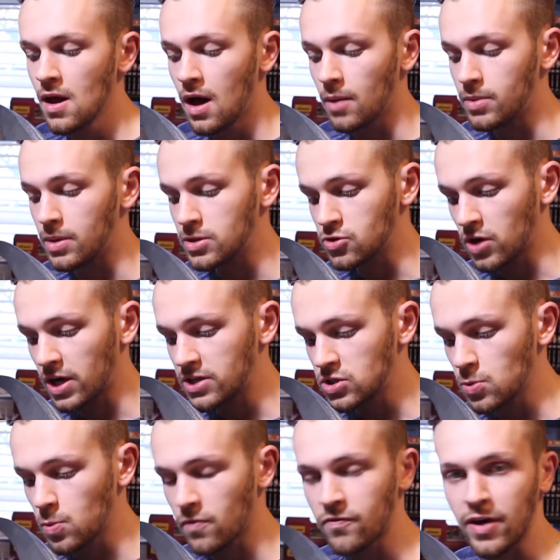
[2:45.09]
but it dries
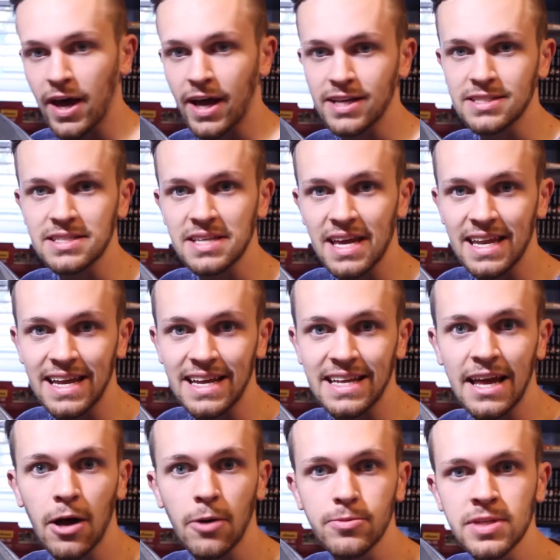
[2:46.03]
super fast, and
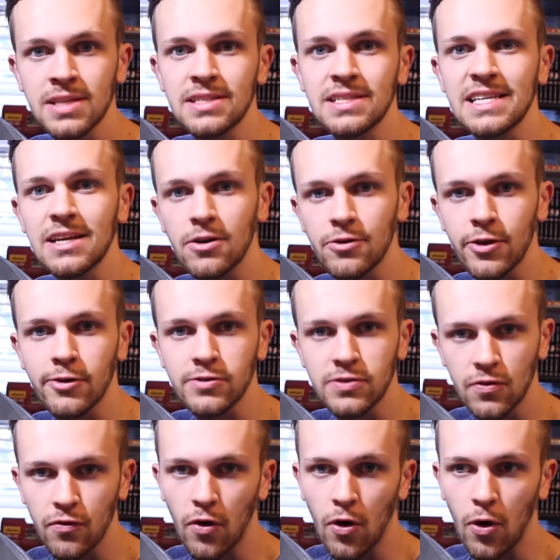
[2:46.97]
it helps seal
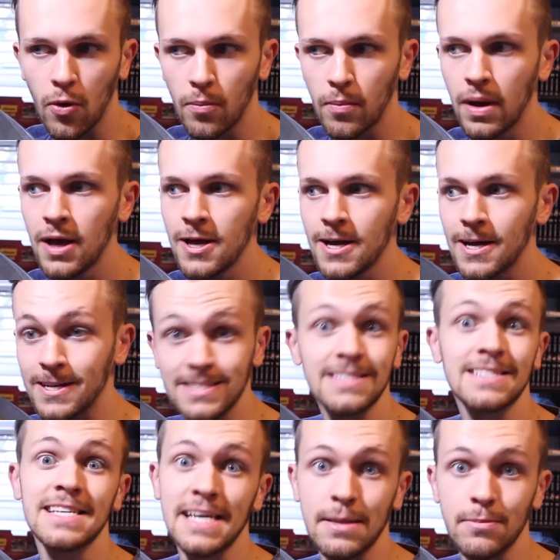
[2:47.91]
those foam
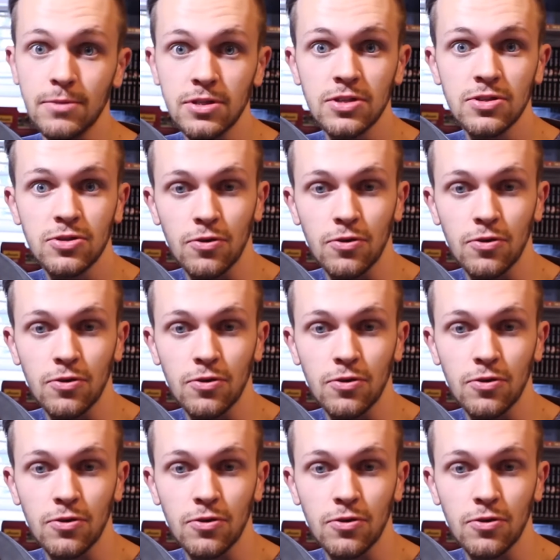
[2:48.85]
seams.